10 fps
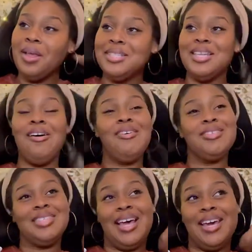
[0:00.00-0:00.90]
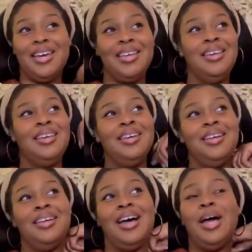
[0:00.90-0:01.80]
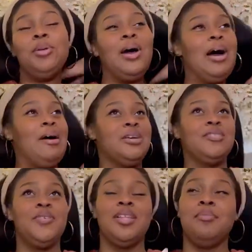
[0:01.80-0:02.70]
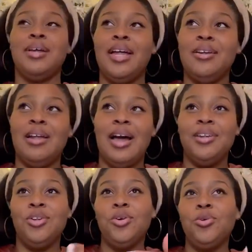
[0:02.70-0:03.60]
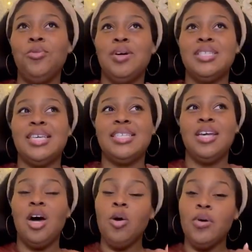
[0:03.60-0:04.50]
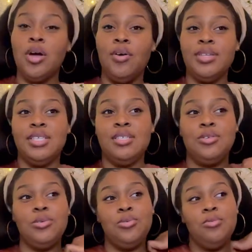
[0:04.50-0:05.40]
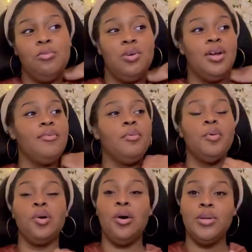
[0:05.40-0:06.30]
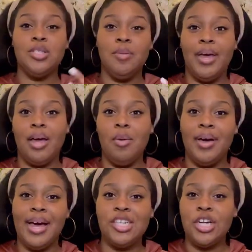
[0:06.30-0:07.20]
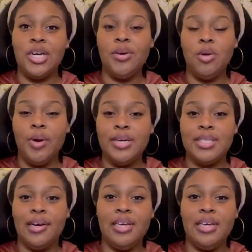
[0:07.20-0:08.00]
So I was like, I don't know how I was feeling, but I, I knew once they said, oh, we're going to wherever we were going to, I'm like, oh my gosh, I know he works there.